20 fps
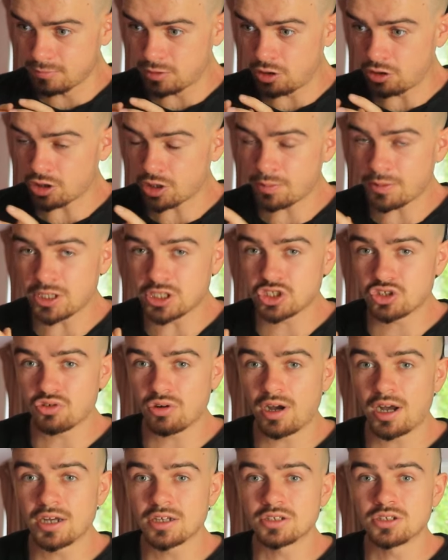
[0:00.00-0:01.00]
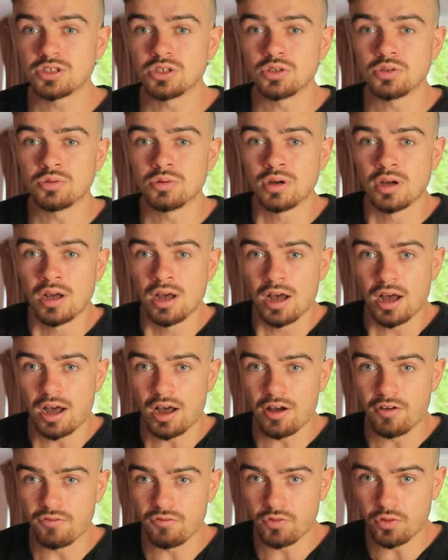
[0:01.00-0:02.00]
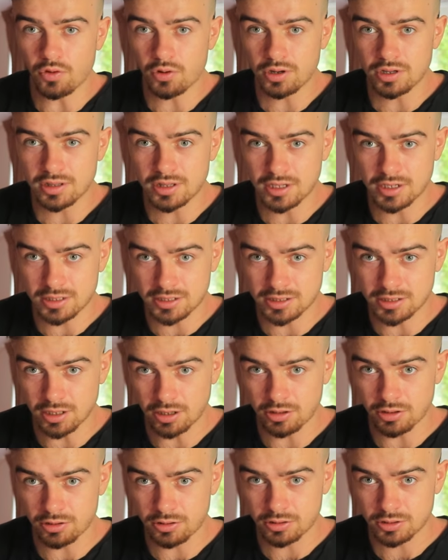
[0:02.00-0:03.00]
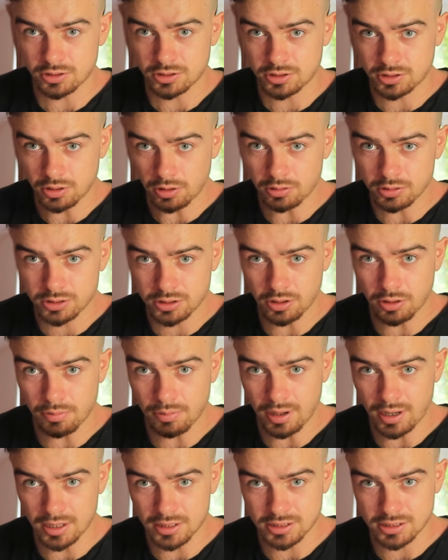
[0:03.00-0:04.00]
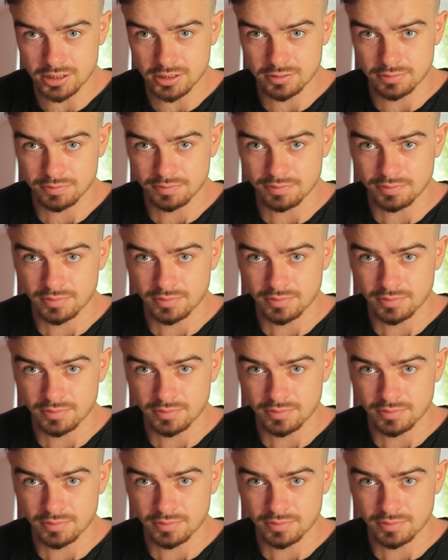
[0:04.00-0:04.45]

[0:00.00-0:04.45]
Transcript: you're going to be trying to avoid this stutter so, so much.